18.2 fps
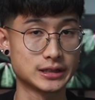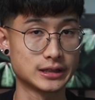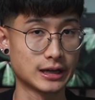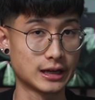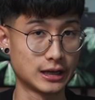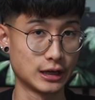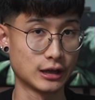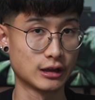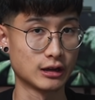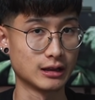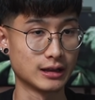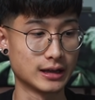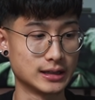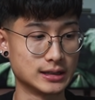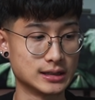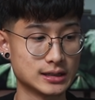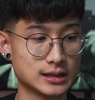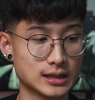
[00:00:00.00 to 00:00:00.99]
to any other
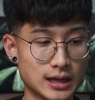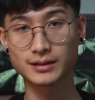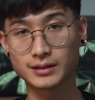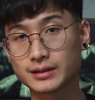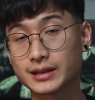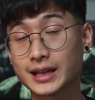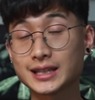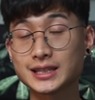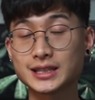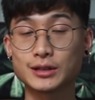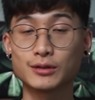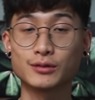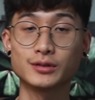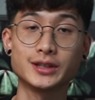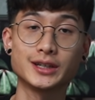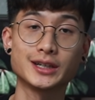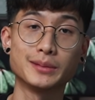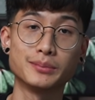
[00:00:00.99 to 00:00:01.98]
lens. That's the
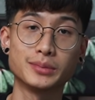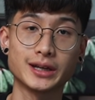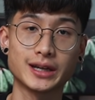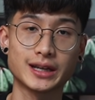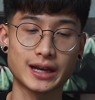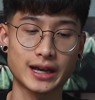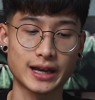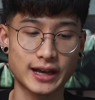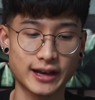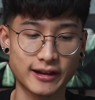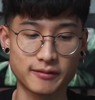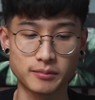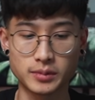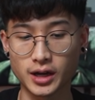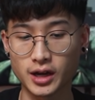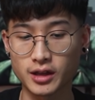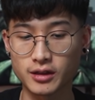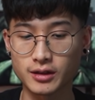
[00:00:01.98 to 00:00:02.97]
only complaint I have,
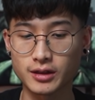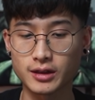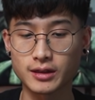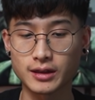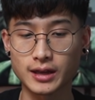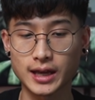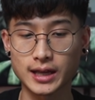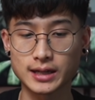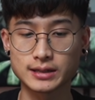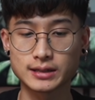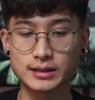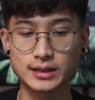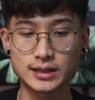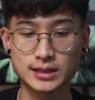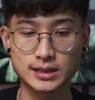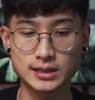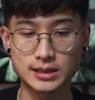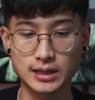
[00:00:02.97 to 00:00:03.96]
but other than that,
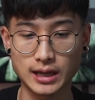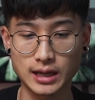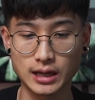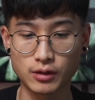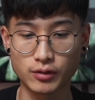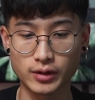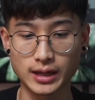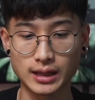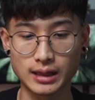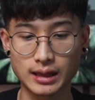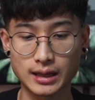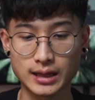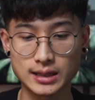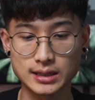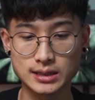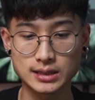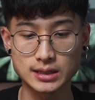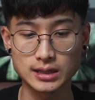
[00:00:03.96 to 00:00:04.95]
this is a great
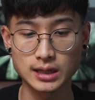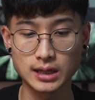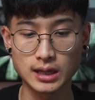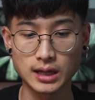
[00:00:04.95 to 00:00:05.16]
lens.